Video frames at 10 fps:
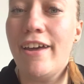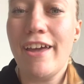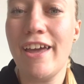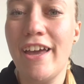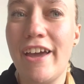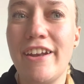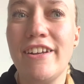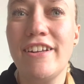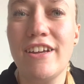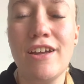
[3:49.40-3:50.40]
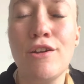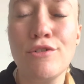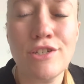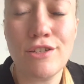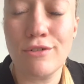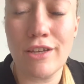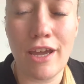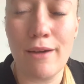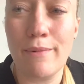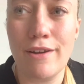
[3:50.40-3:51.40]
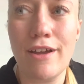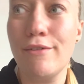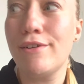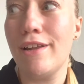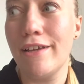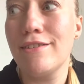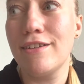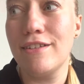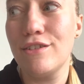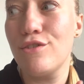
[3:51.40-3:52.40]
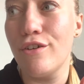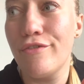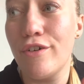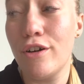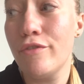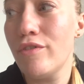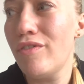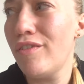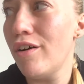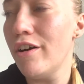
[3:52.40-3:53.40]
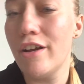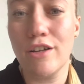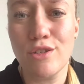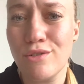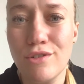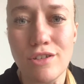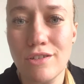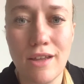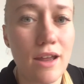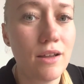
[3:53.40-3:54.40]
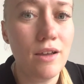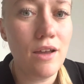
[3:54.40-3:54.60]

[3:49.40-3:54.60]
And I know she don't care, but I would like to get the stuff off the floor and also just start